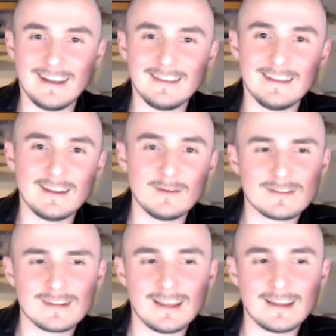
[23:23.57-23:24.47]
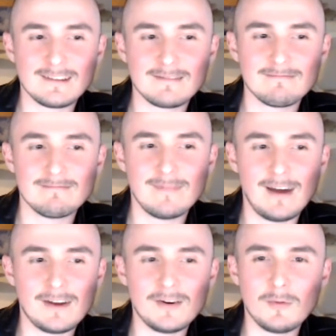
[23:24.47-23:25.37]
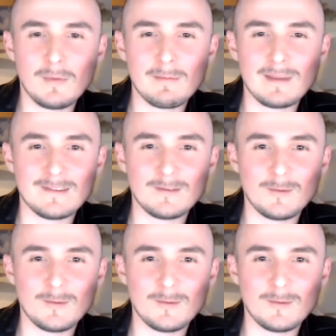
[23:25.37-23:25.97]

And then he was like, I don't know, maybe.